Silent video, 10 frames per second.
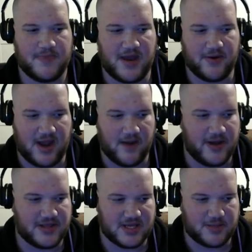I don't care
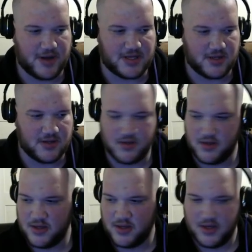about this puzzle.
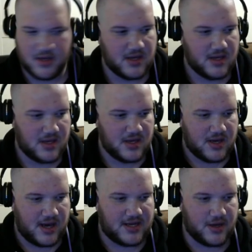
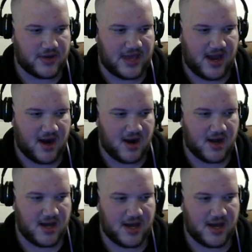I don't care.